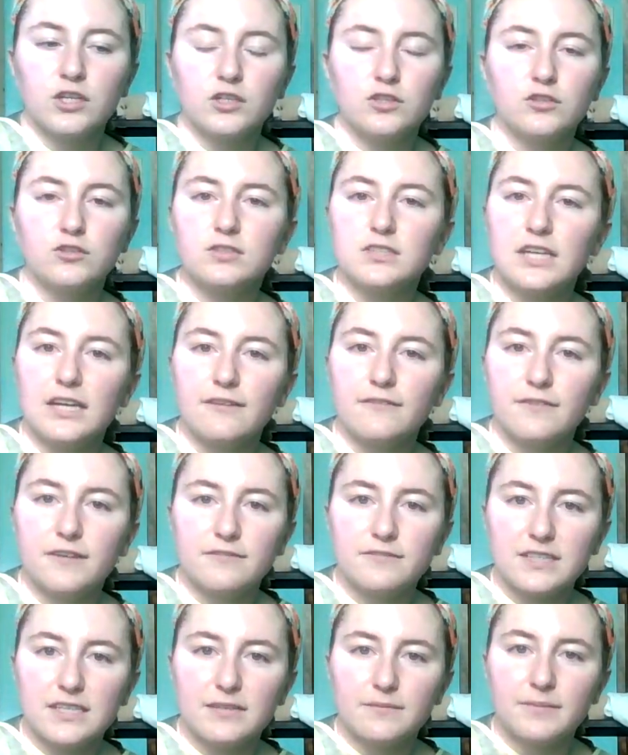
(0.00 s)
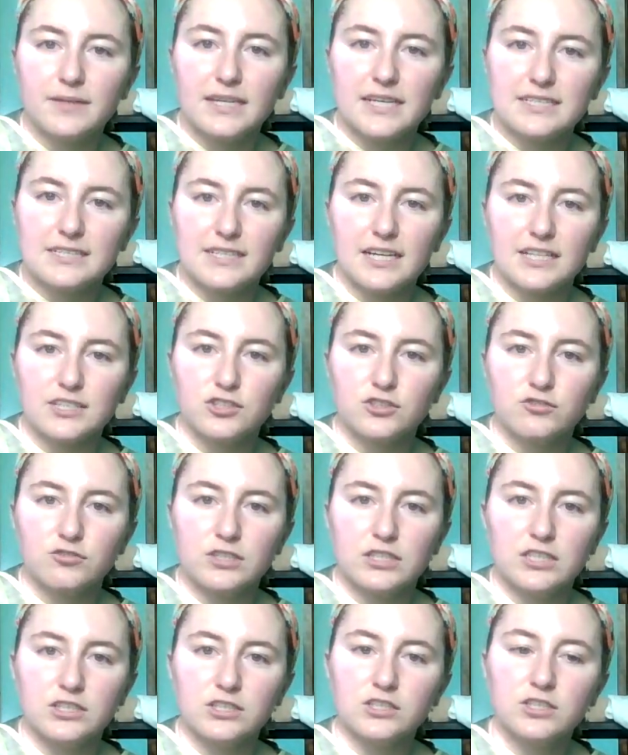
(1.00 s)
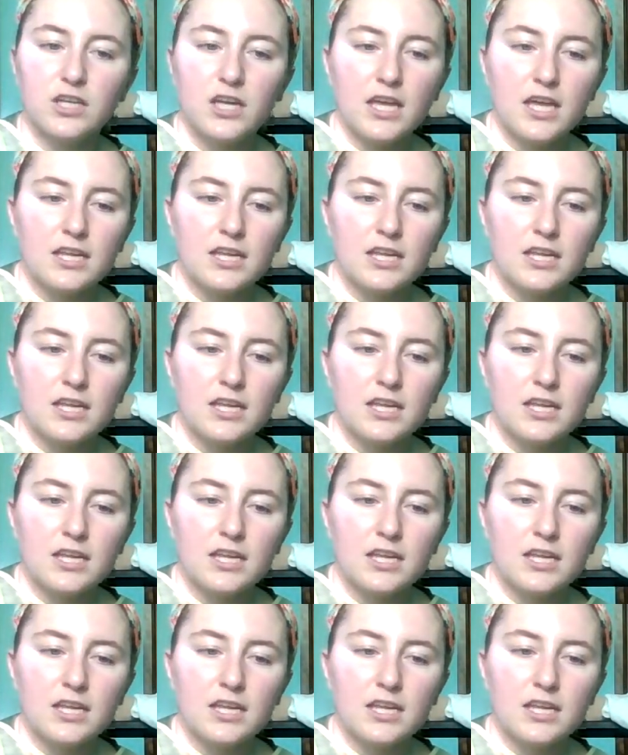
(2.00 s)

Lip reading: used a 15 psi syringe